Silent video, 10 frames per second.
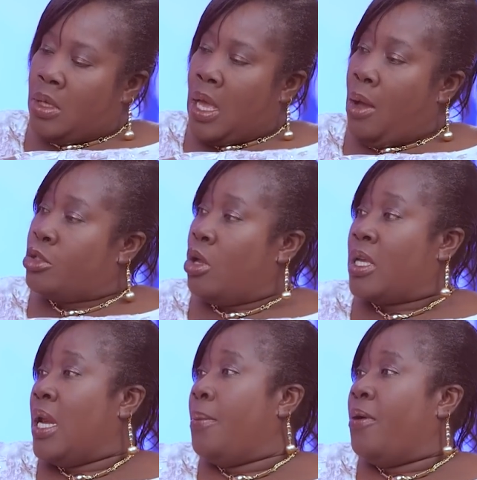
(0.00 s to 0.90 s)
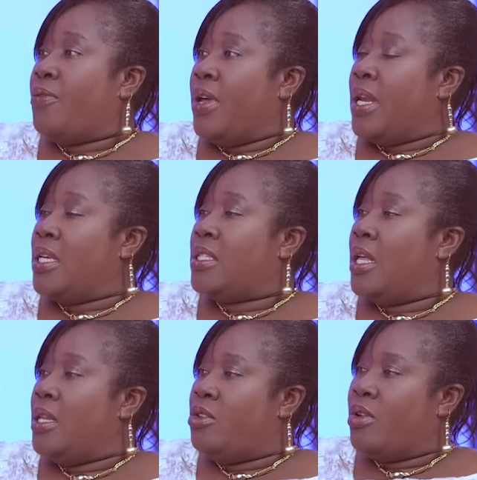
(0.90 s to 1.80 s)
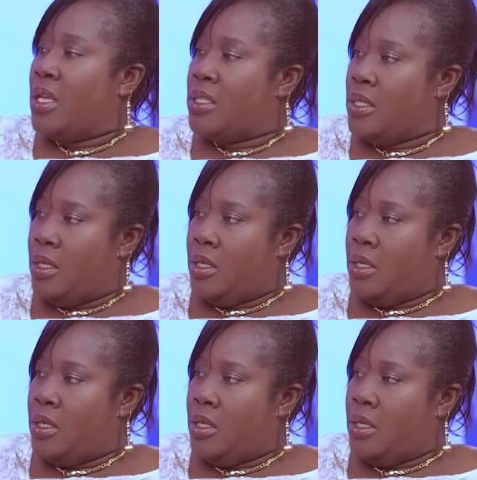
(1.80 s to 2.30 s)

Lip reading: I was talking about financial literacy.